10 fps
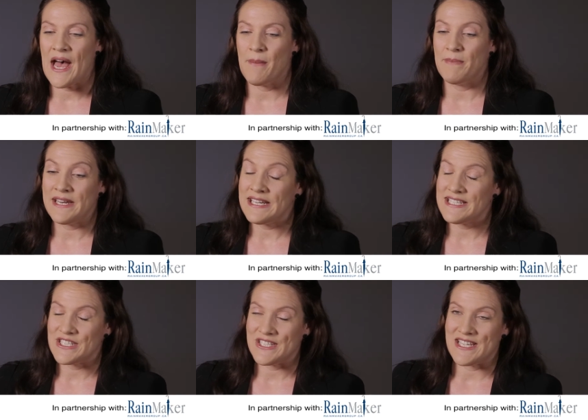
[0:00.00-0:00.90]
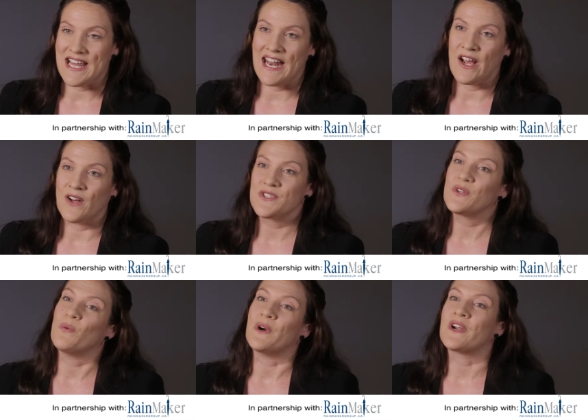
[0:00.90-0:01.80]
But in addition to that, I
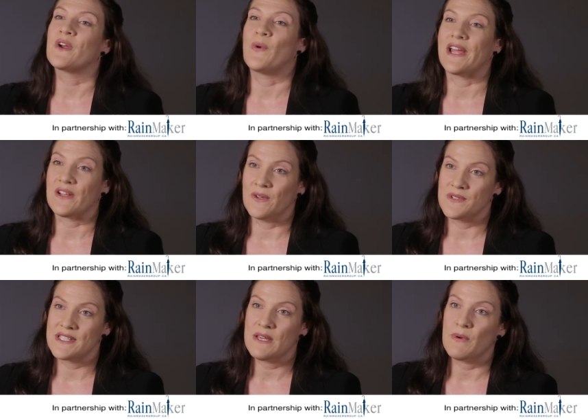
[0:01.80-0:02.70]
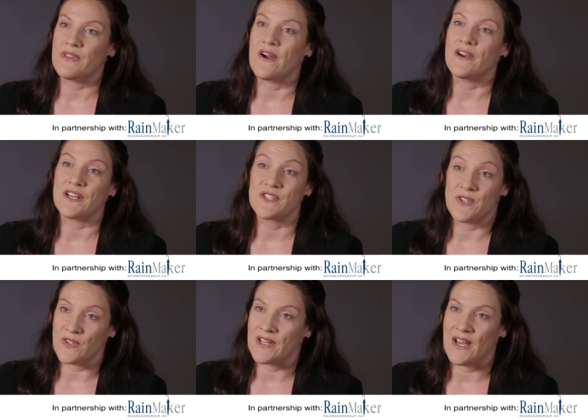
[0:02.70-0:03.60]
also work quite closely with our
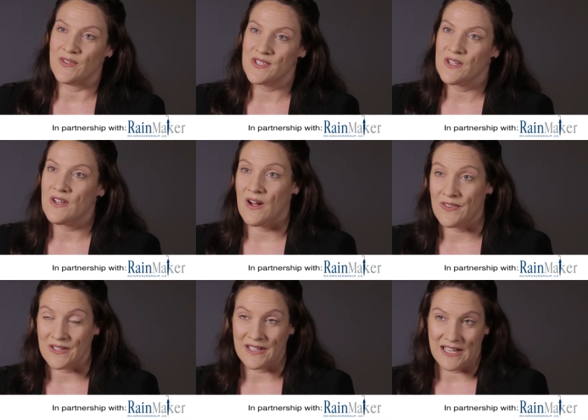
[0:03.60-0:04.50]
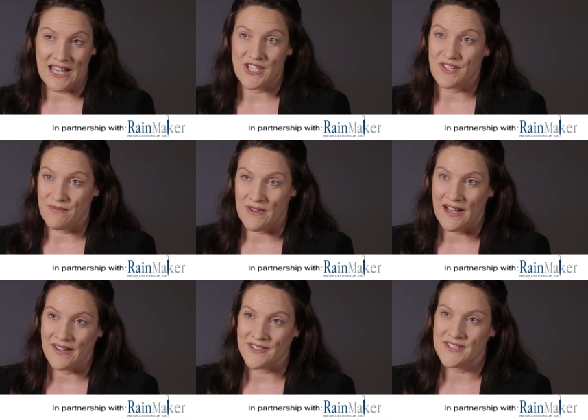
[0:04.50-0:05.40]
external counsel on the litigation
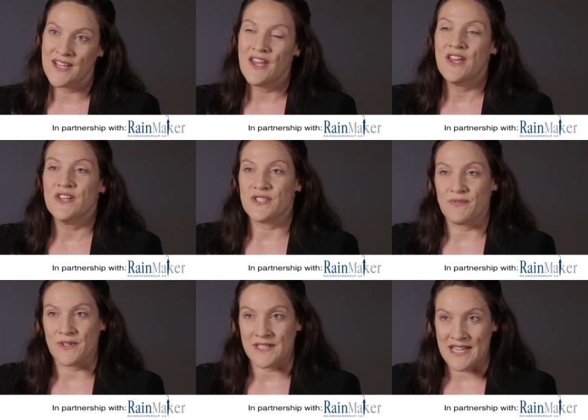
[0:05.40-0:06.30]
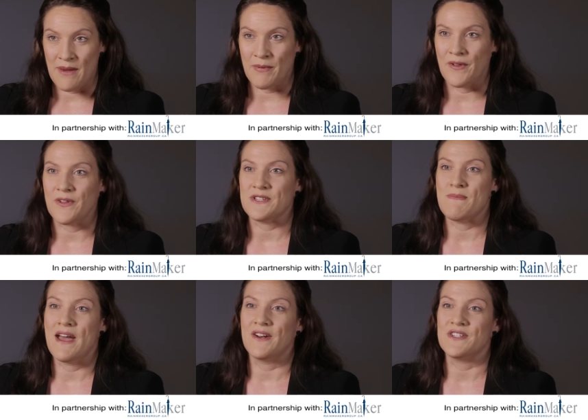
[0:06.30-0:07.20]
files. So for example, there's
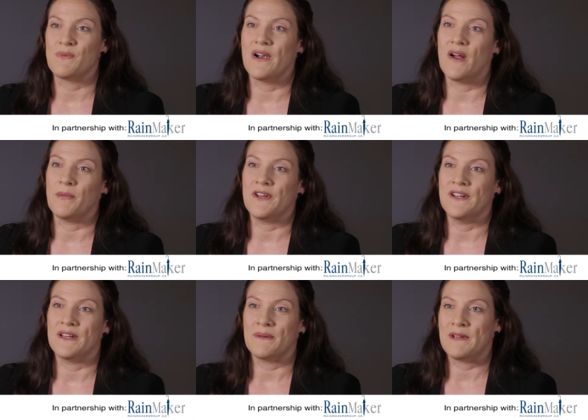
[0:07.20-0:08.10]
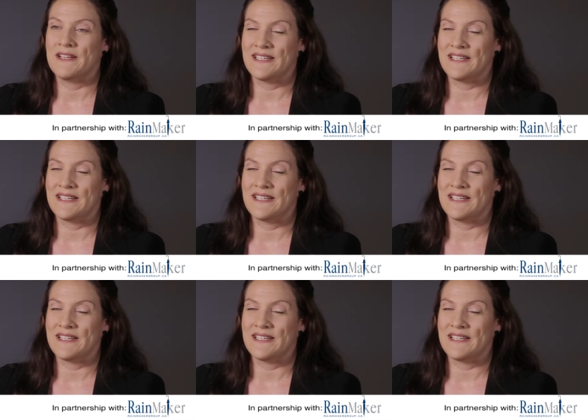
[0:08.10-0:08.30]
matters where I'm going to